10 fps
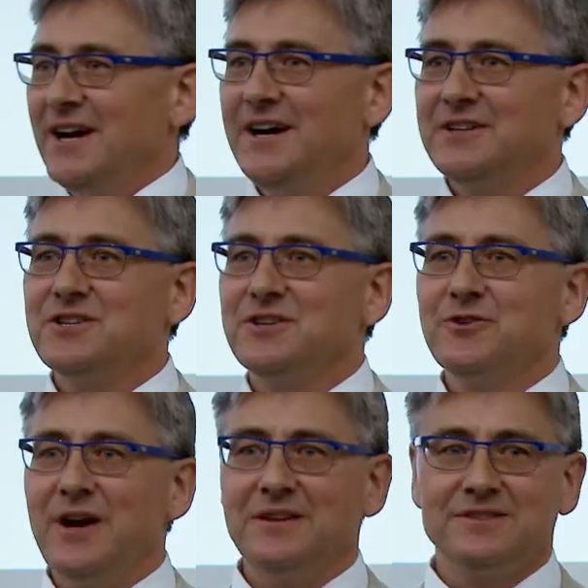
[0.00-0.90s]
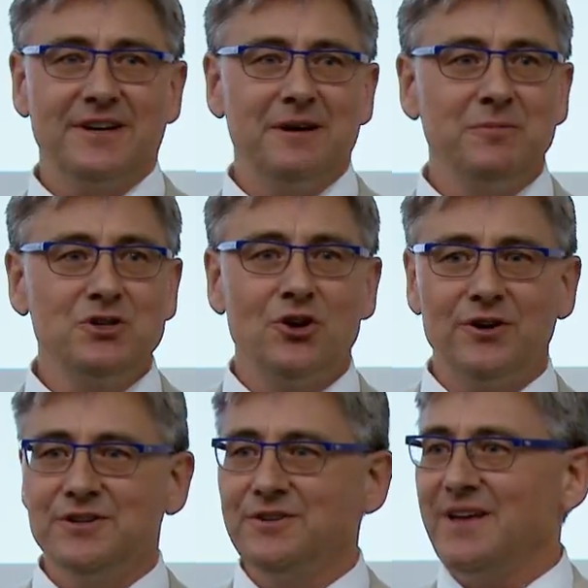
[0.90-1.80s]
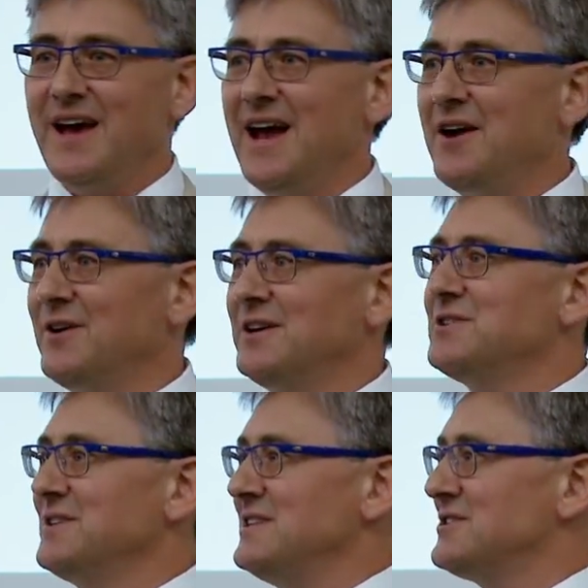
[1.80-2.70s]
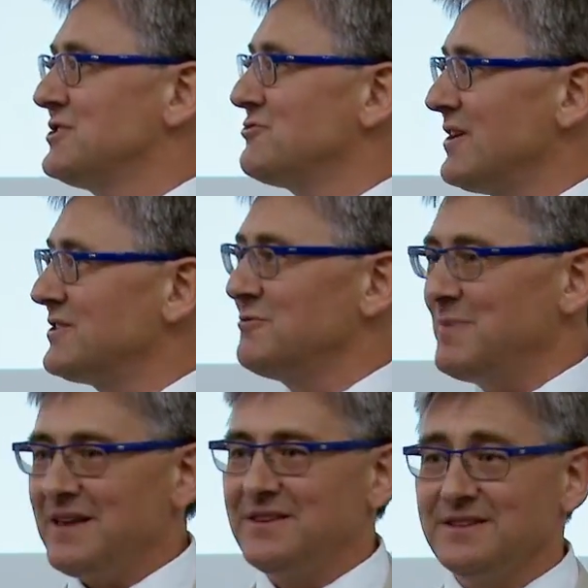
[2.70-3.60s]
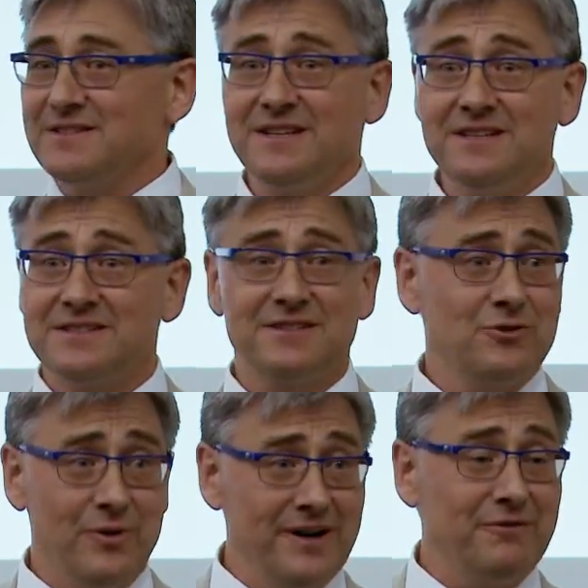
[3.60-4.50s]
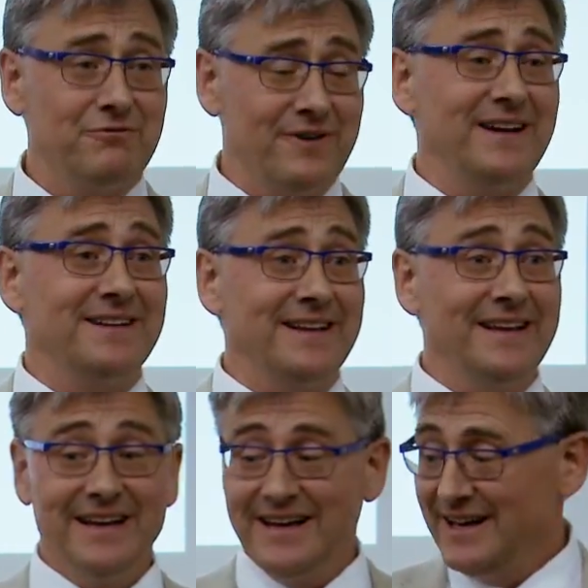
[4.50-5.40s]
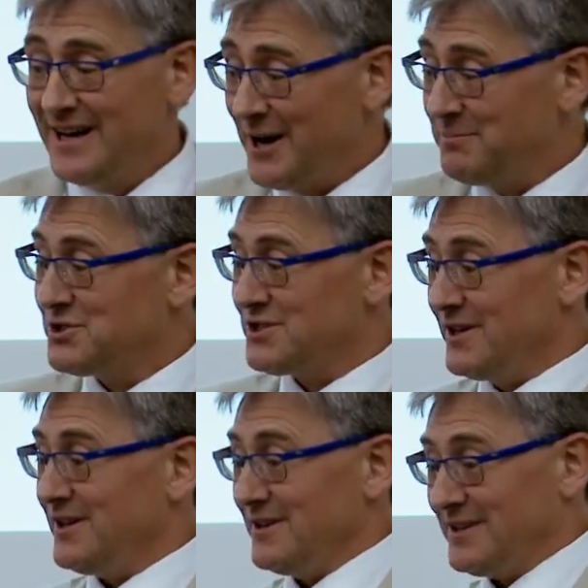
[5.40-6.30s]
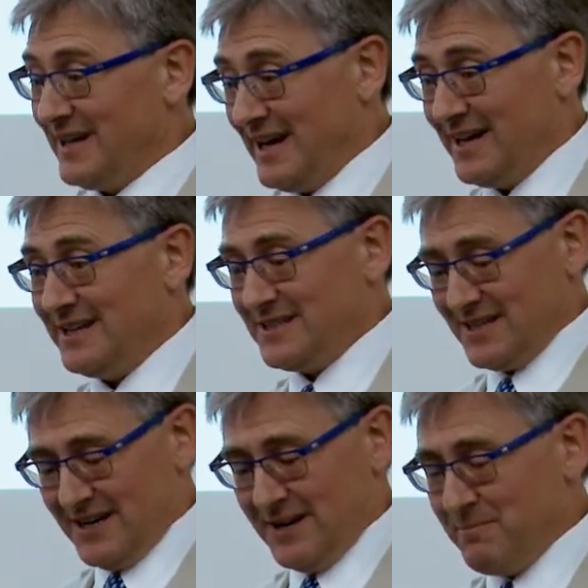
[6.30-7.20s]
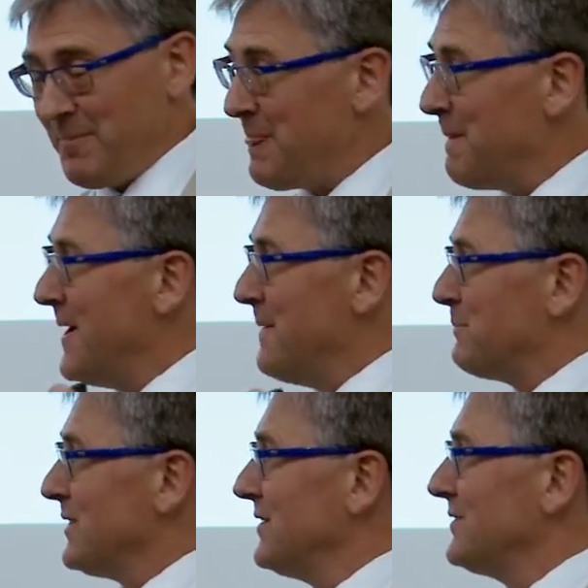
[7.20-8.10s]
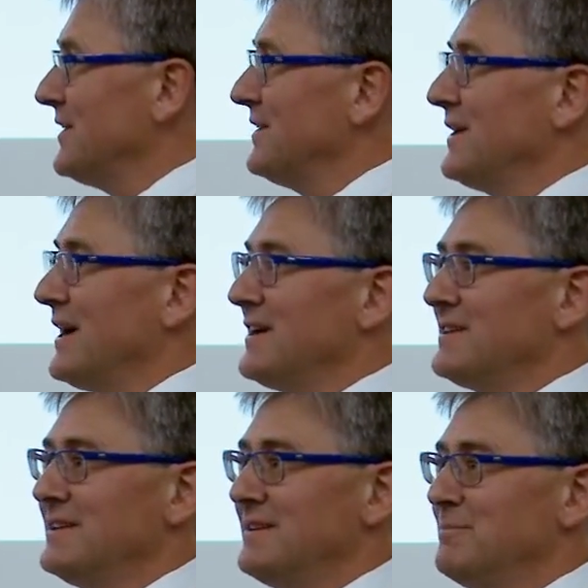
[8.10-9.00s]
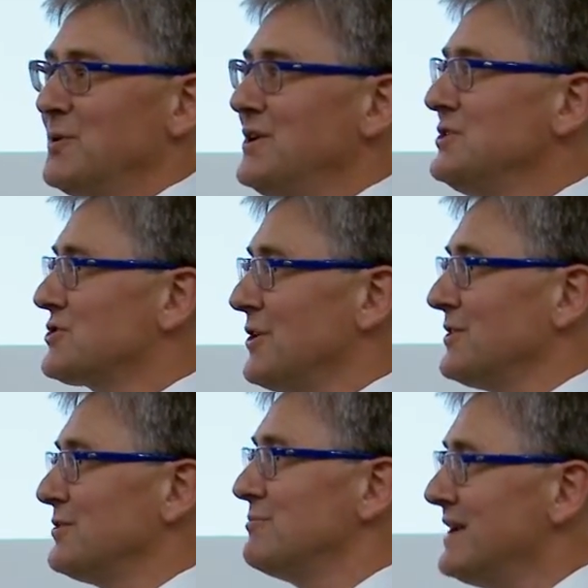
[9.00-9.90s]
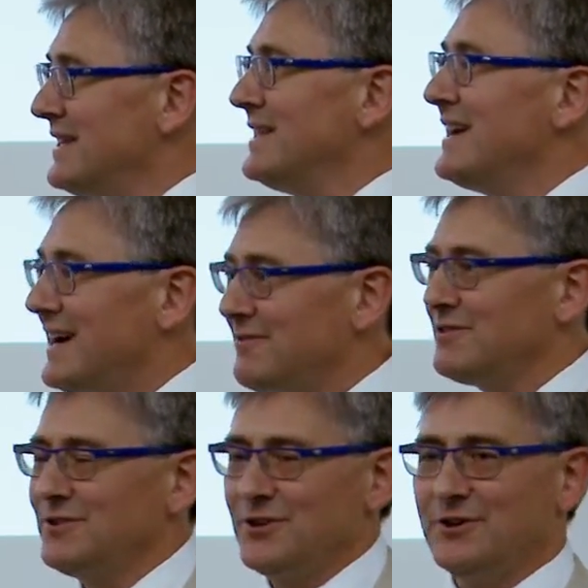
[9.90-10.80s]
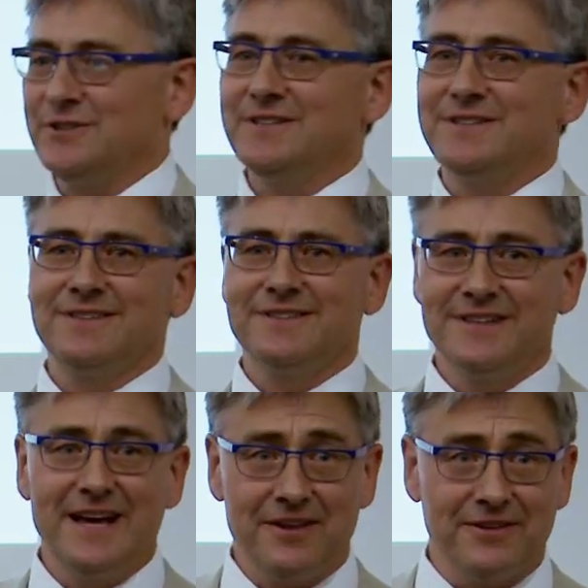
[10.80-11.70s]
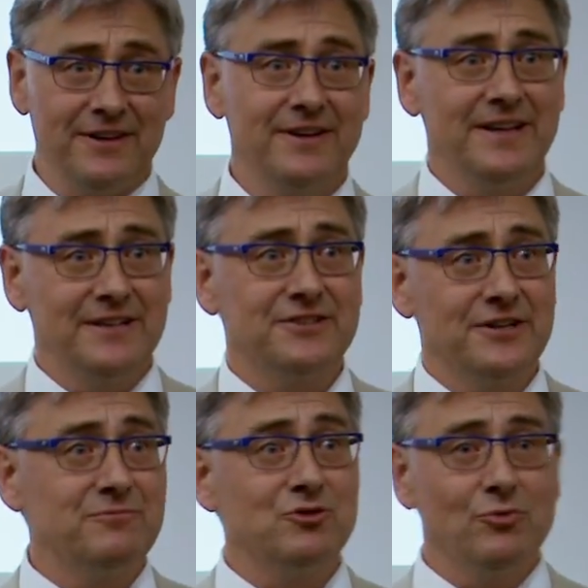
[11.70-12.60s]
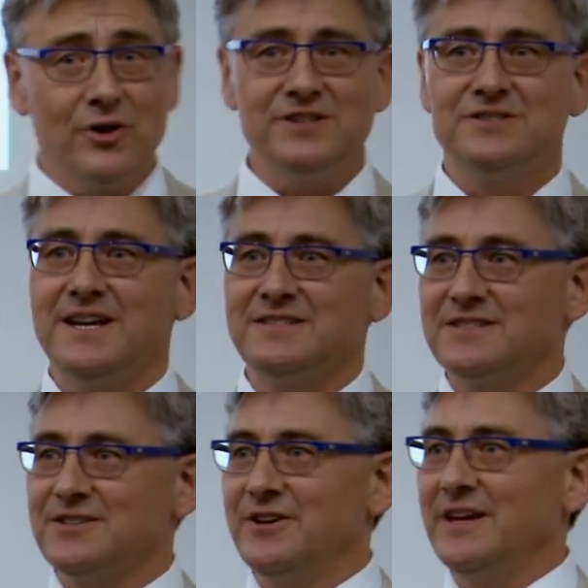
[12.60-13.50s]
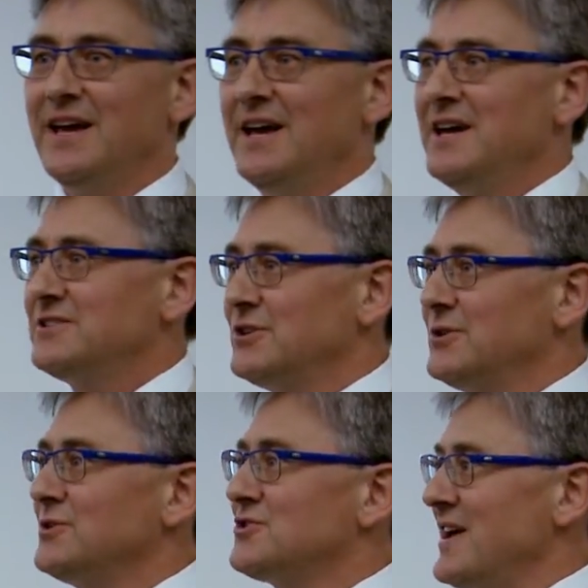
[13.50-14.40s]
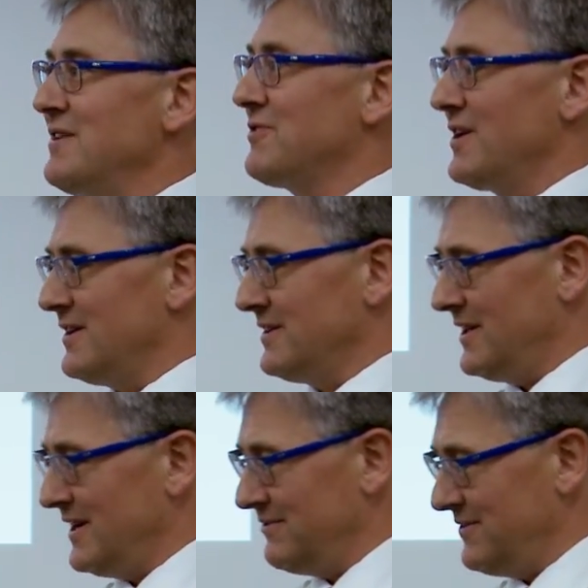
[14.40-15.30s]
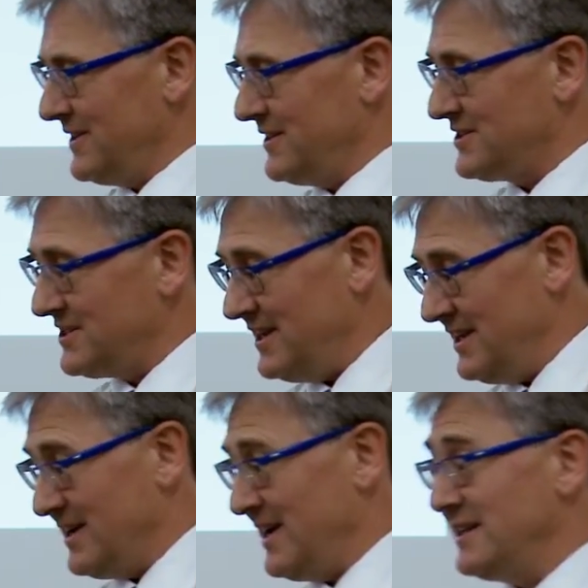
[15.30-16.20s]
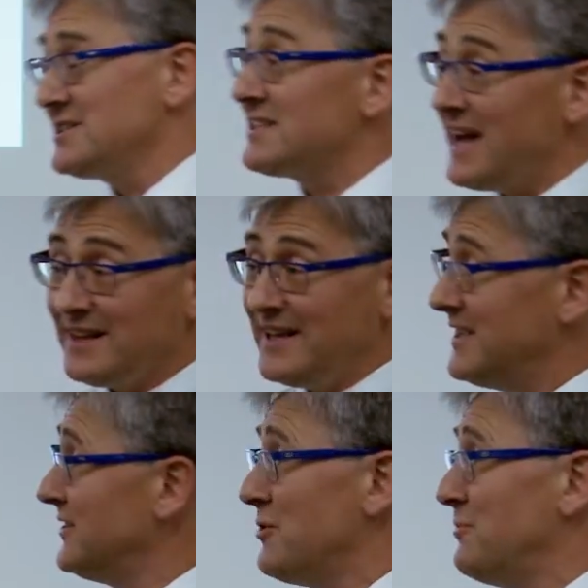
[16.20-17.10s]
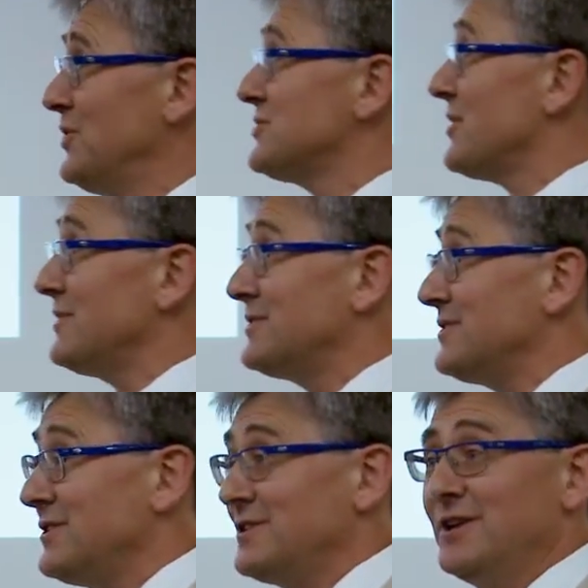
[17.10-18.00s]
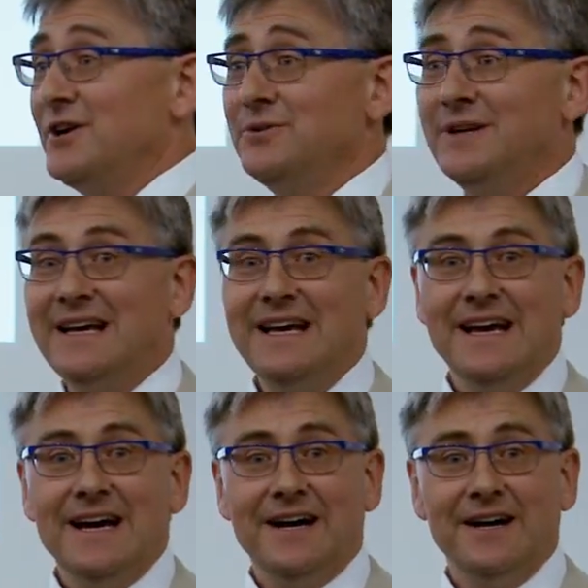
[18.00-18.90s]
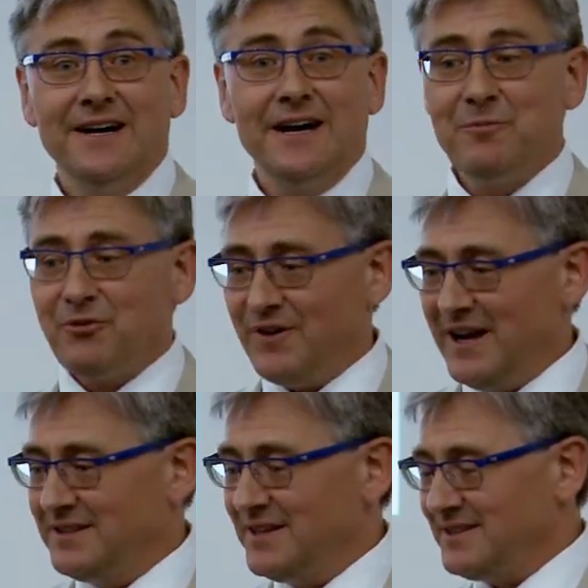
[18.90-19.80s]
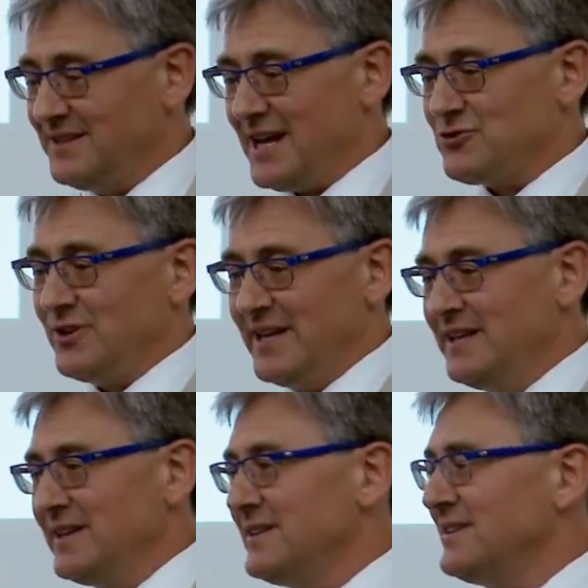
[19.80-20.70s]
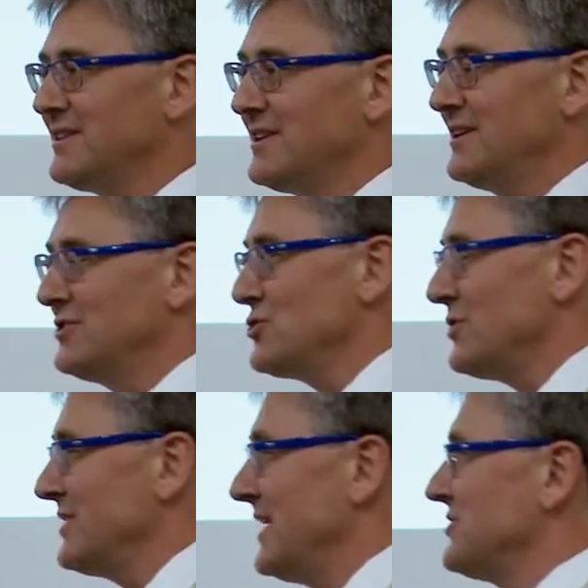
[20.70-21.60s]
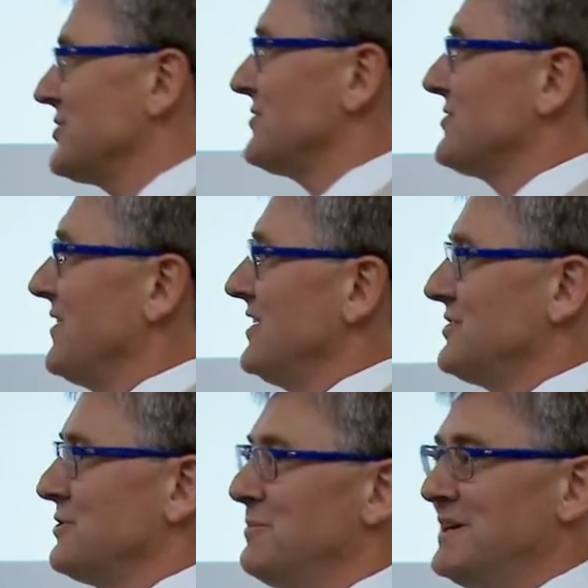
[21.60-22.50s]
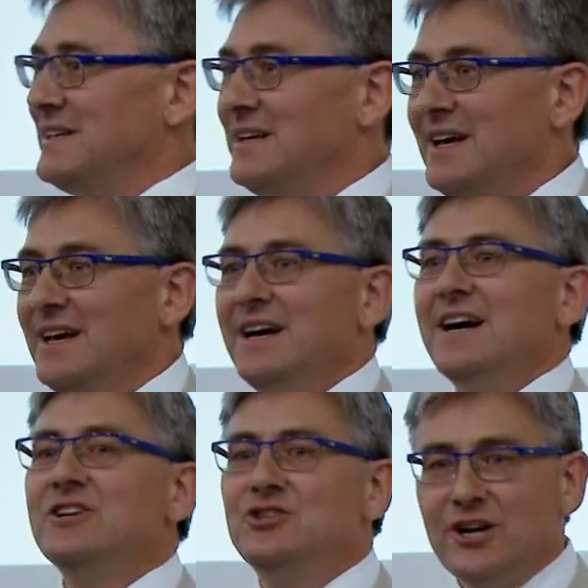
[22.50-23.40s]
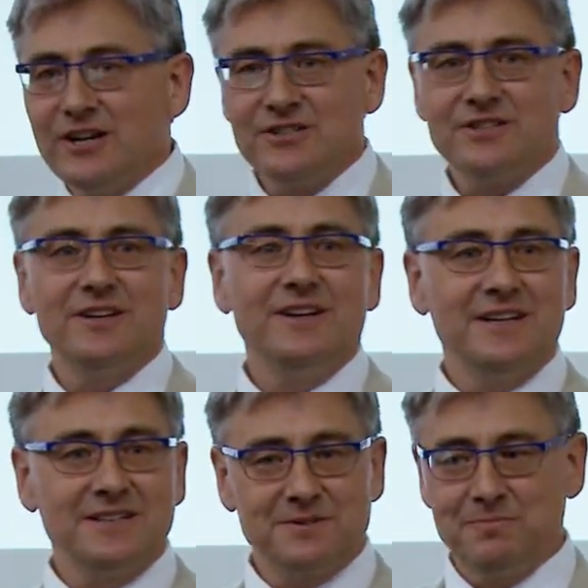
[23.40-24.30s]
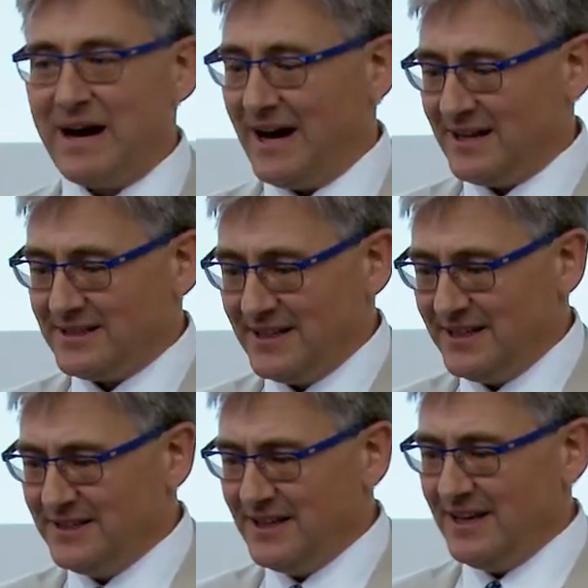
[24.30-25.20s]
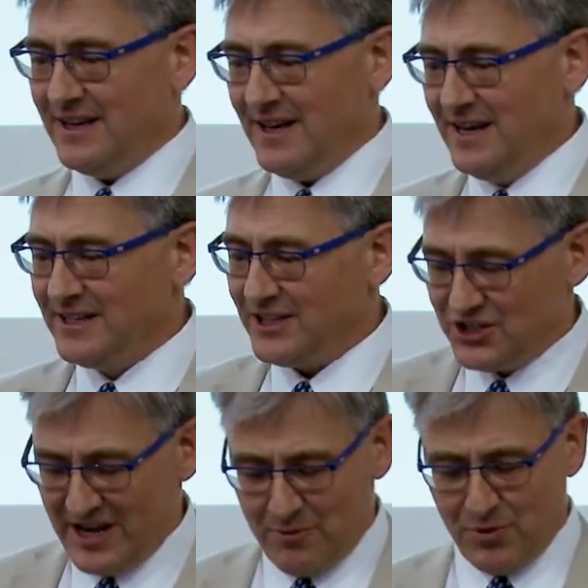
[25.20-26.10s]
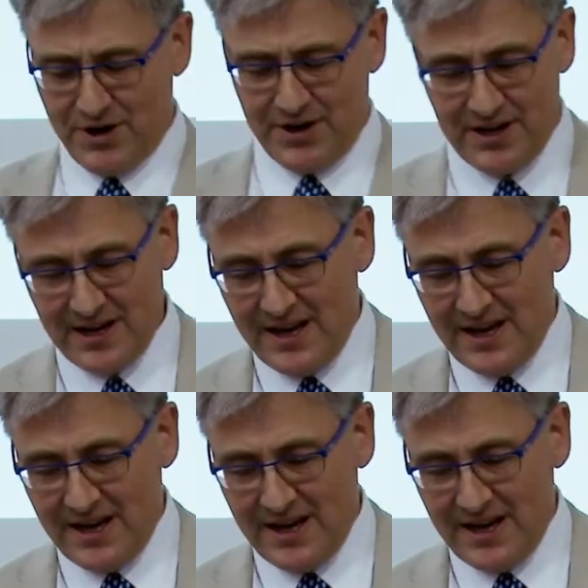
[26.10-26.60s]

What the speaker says: to the great majority of their area to these destructive methods, is quite frankly absurd. And the Marine Scotland really haven't got it together in terms of what is necessary to safeguard life in the sea. And sadly, Marine Scotland are not alone. I'm afraid that Natural England and the Joint Nature Conservation Committee are just as bad in the English network.